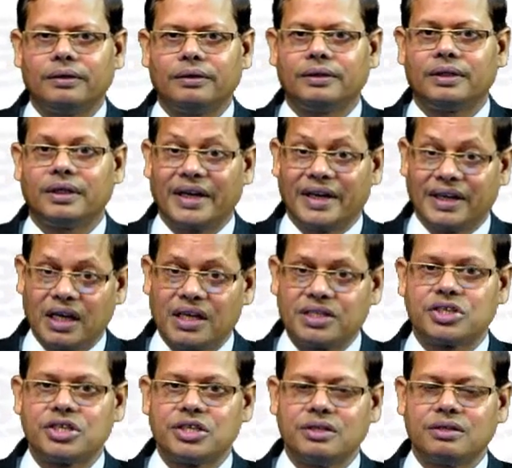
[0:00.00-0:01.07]
that
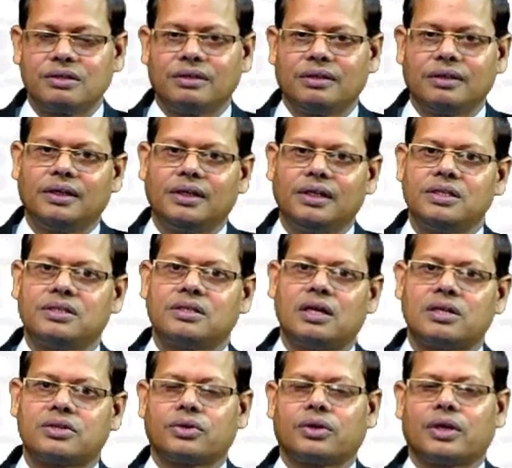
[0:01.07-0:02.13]
attachee is
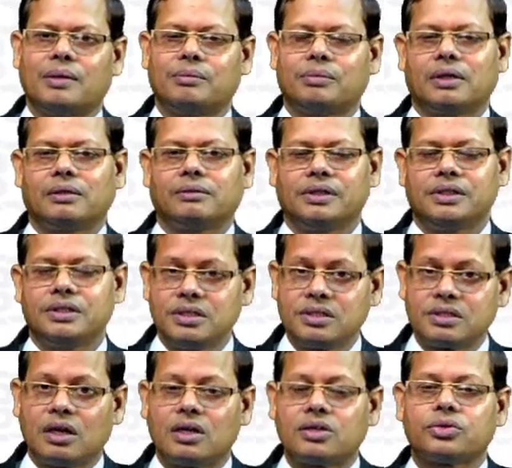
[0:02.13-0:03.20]
also capital, E is
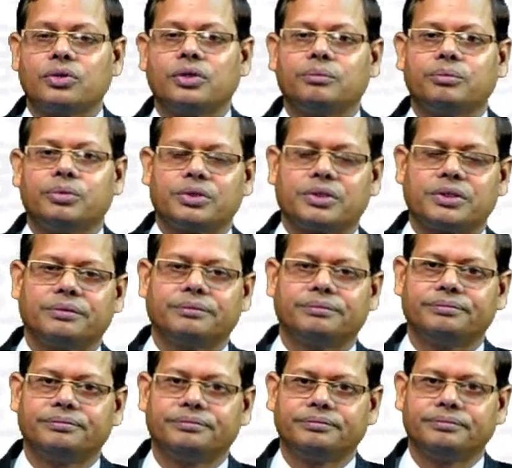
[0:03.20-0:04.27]
also input.
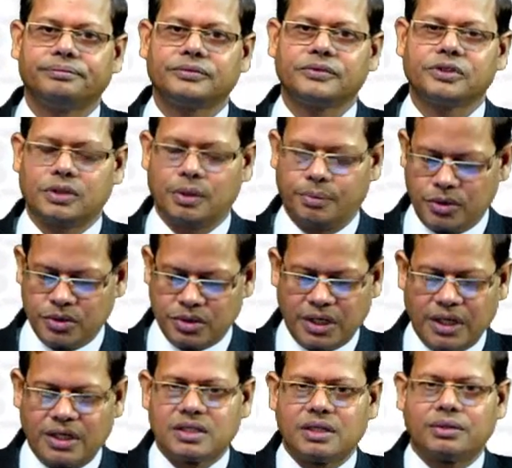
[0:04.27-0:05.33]
Suppose there
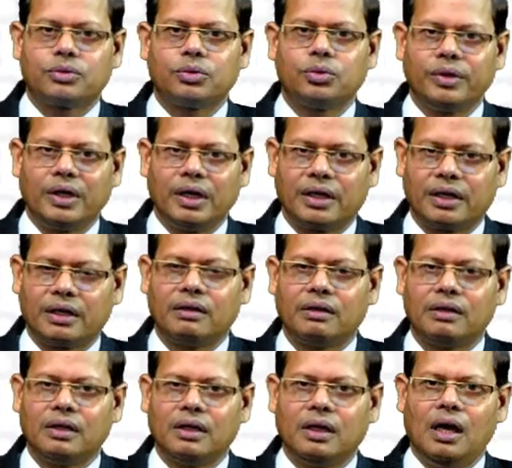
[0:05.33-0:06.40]
is a two-wheeler
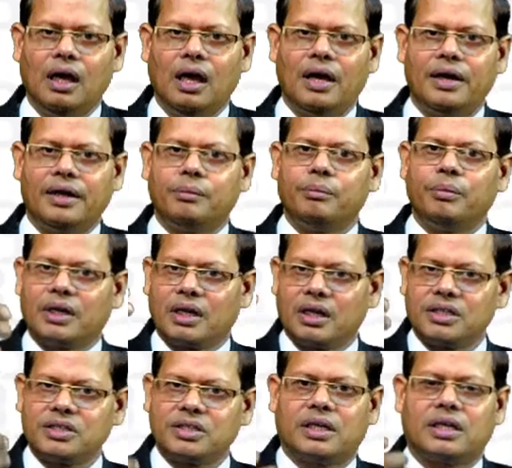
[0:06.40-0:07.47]
and mirror
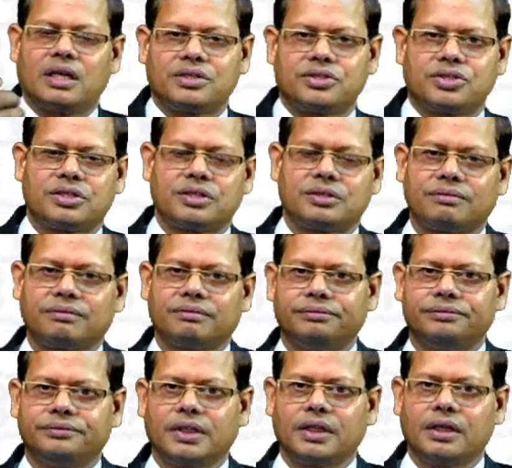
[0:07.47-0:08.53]
is attached,
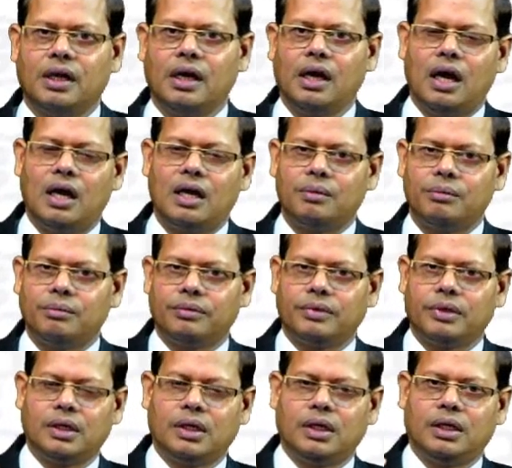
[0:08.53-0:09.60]
and
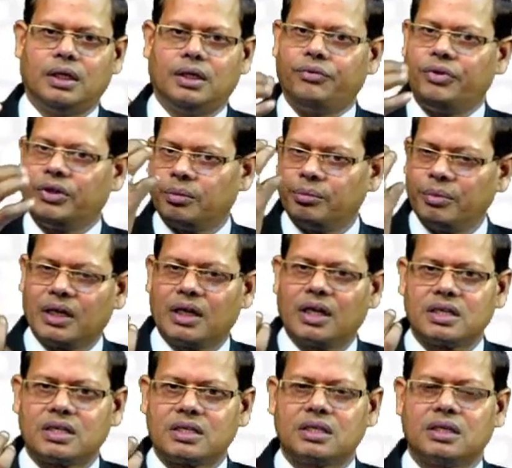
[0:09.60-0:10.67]
with
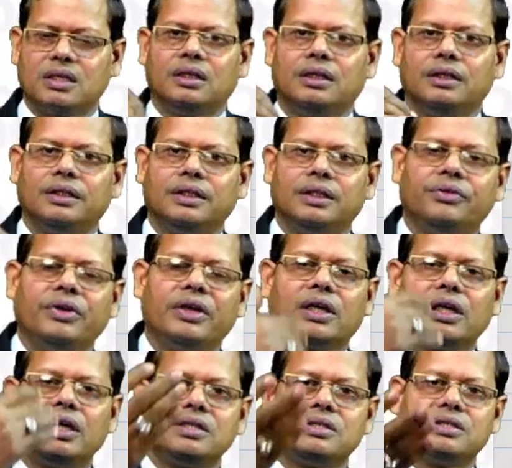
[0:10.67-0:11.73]
mirrors the
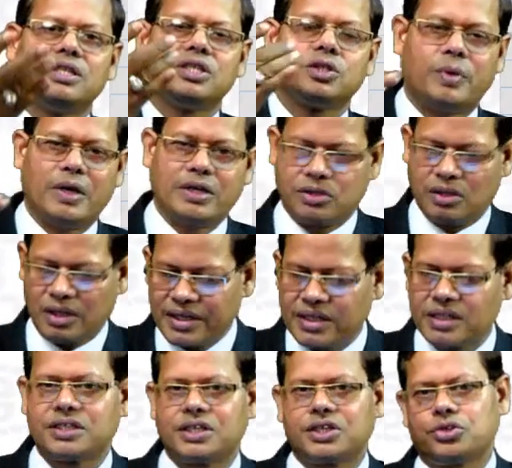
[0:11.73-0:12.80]
vehicle is dispatched, let
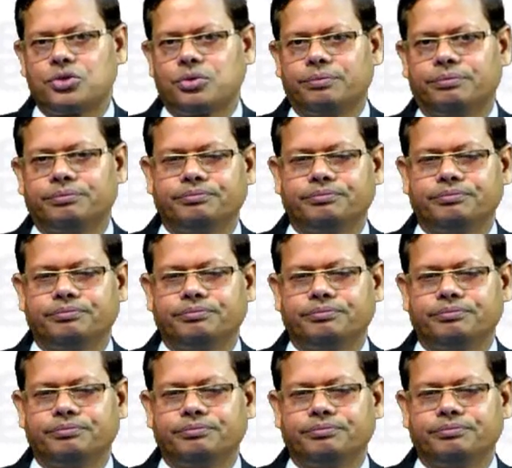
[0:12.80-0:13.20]
us assume.